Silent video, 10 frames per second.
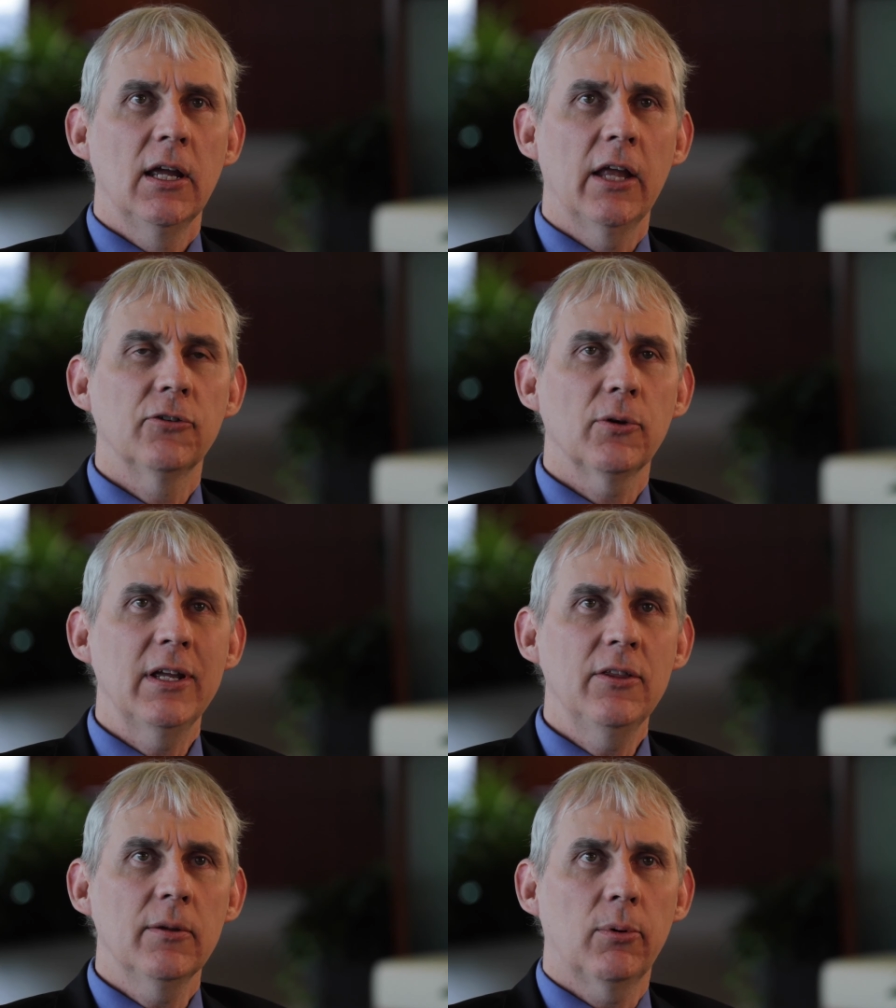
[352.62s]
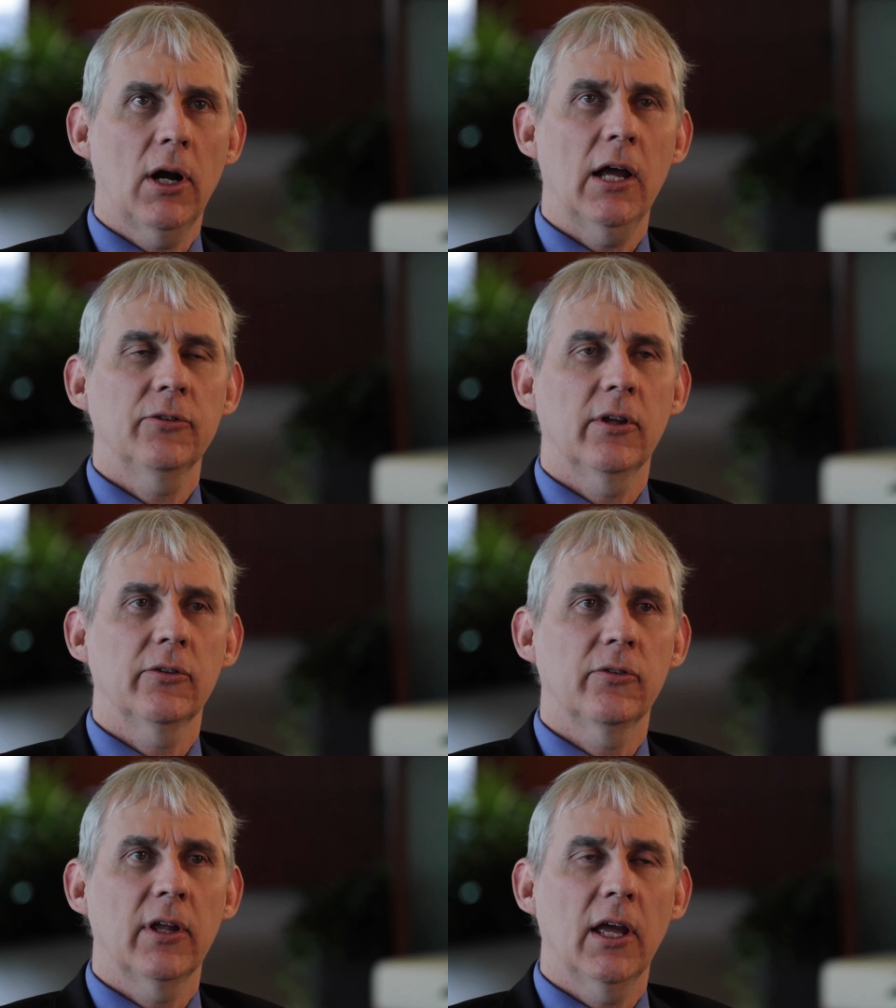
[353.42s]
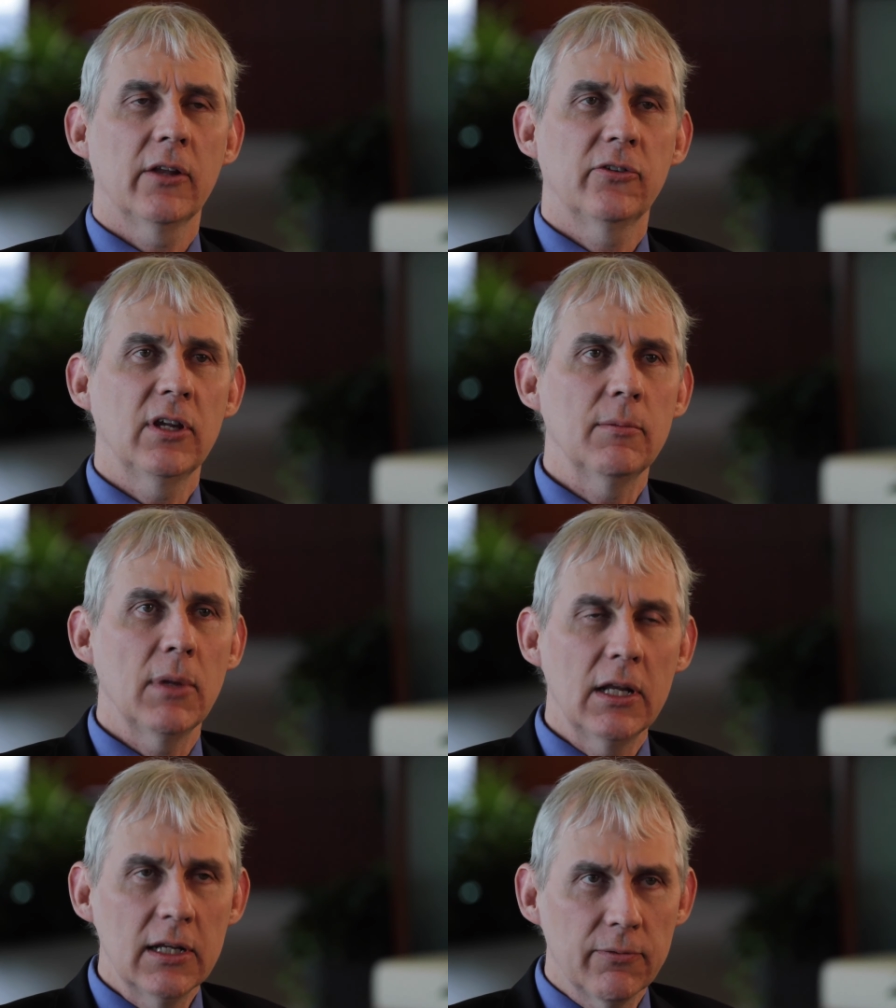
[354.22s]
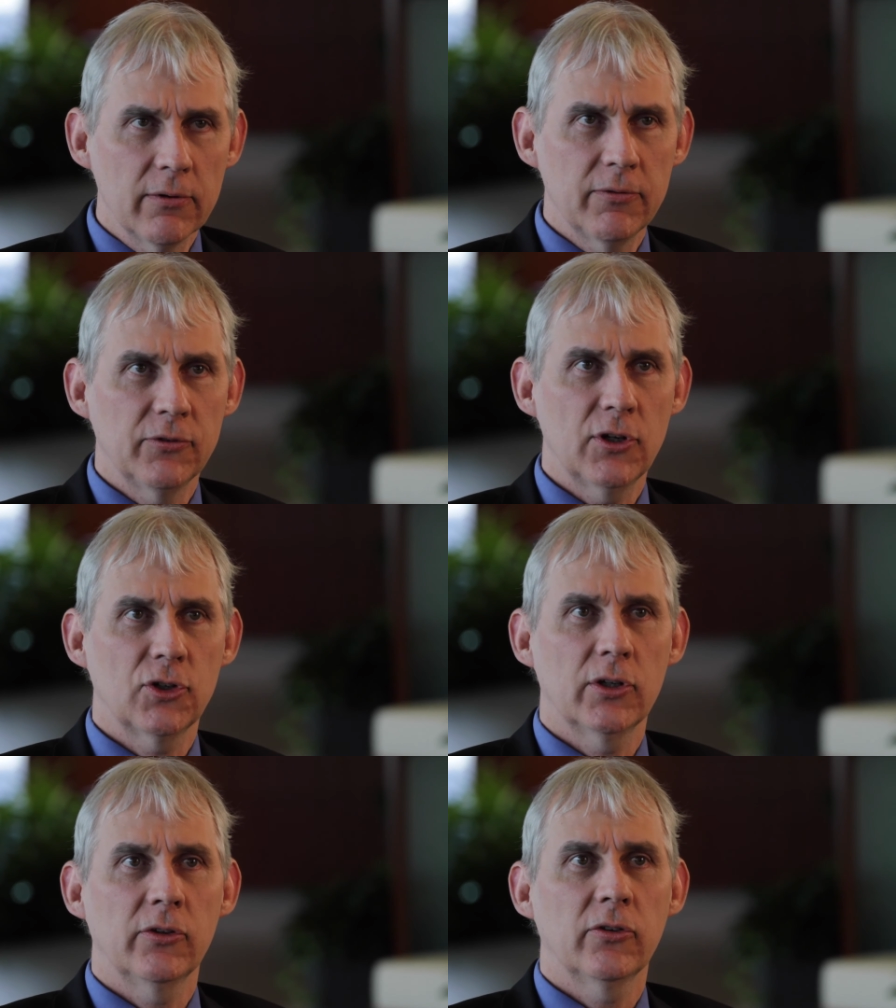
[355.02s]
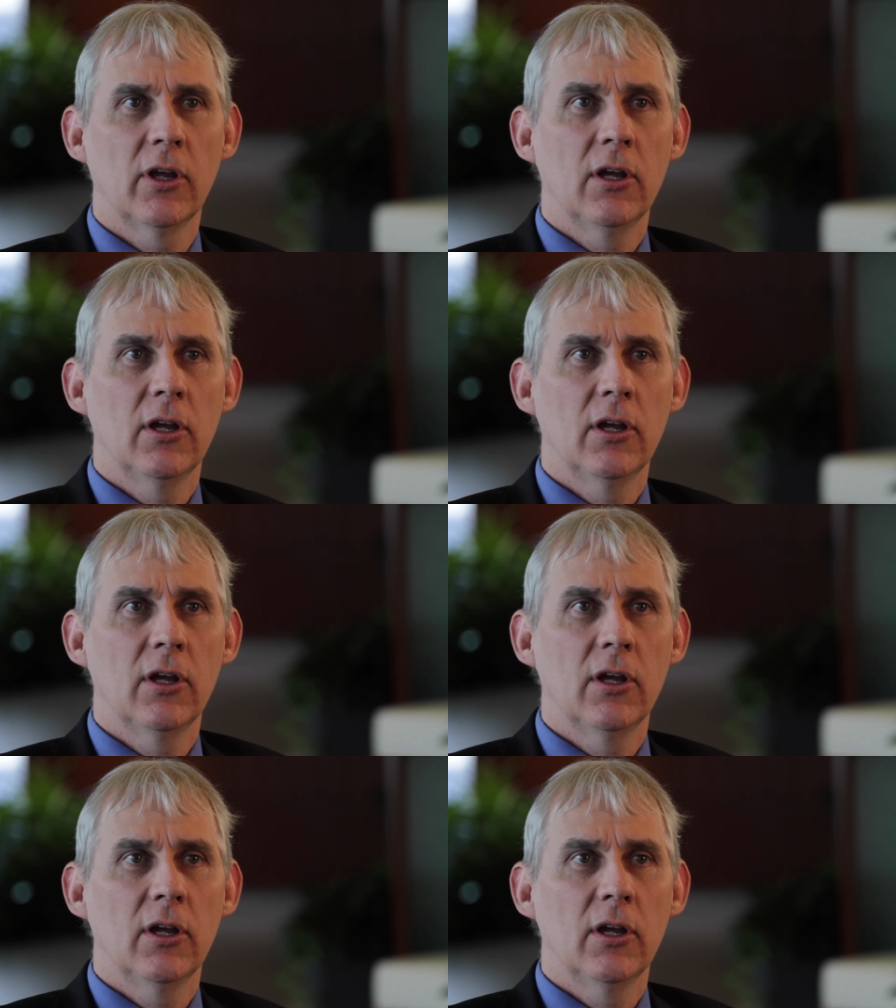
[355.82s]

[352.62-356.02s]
And so in the process, they had seen many different physicians,